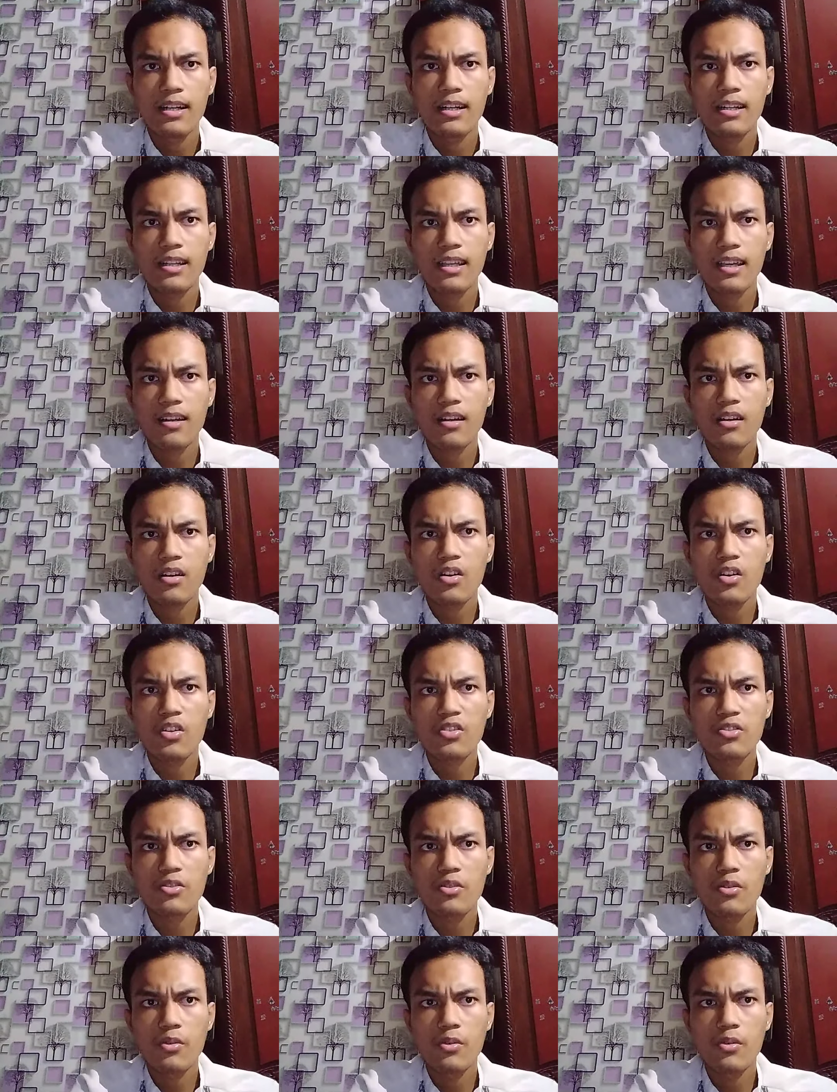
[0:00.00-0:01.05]
like a
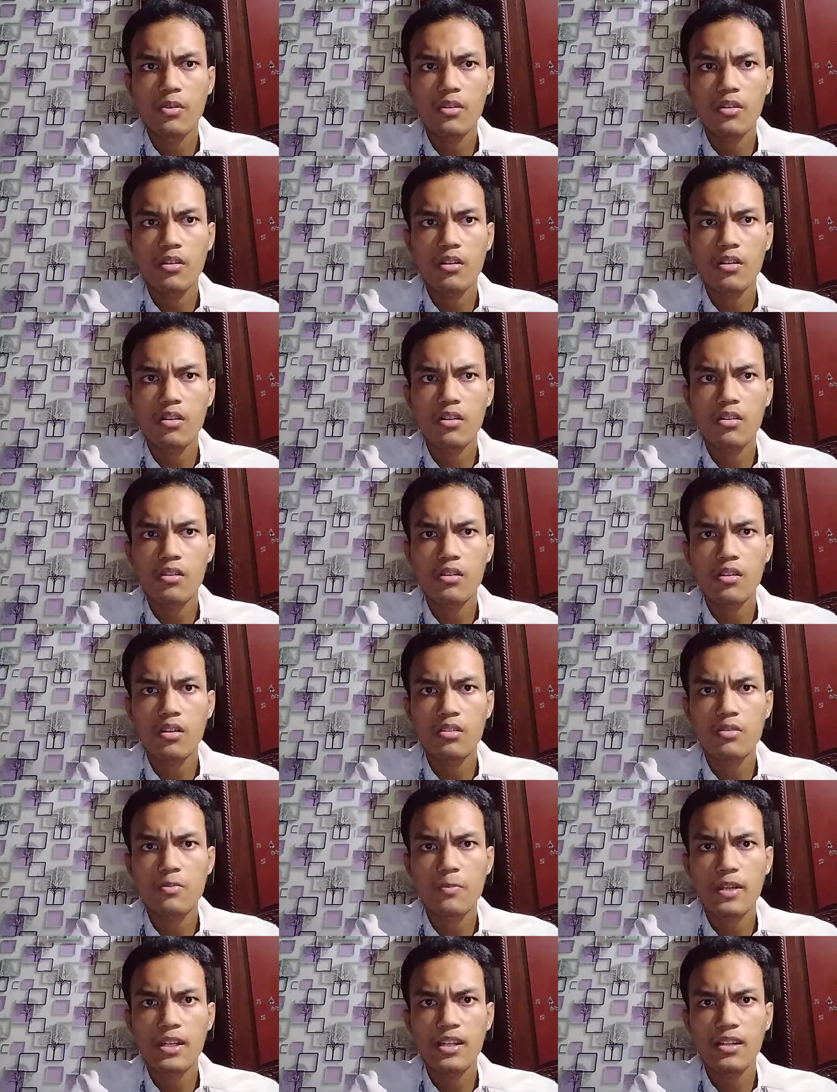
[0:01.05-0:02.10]
corkscrew or a
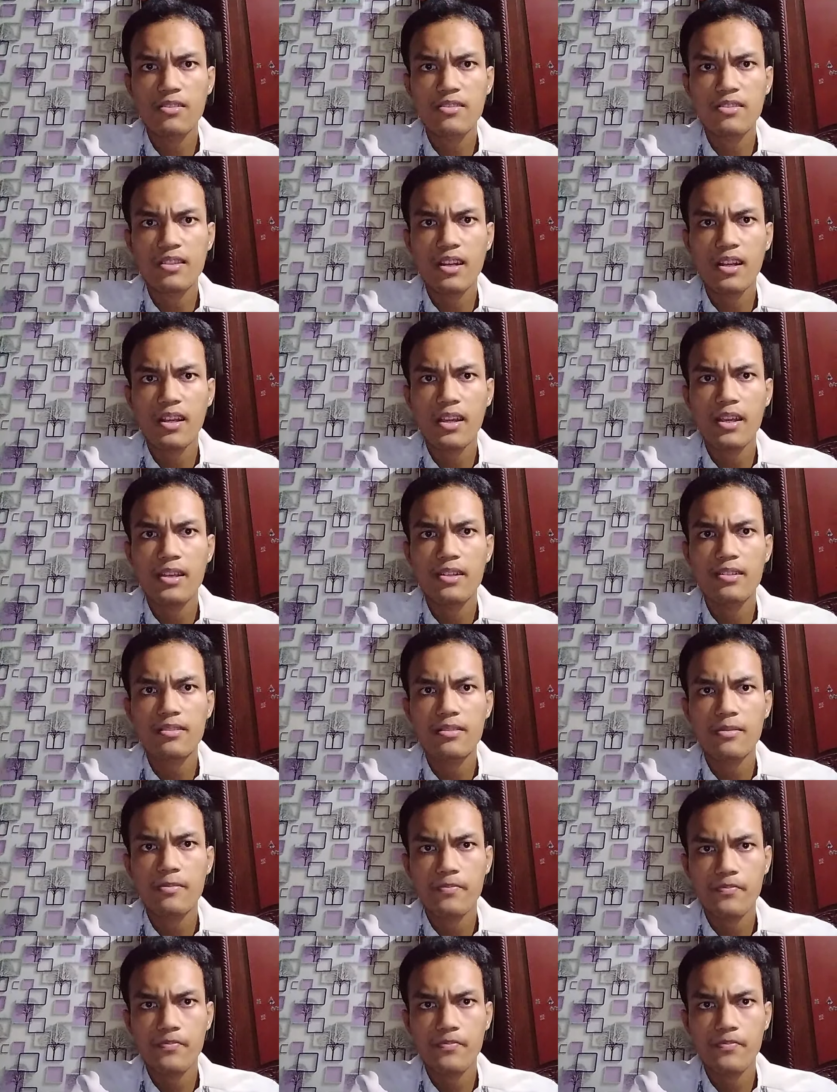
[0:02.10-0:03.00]
spiral staircase.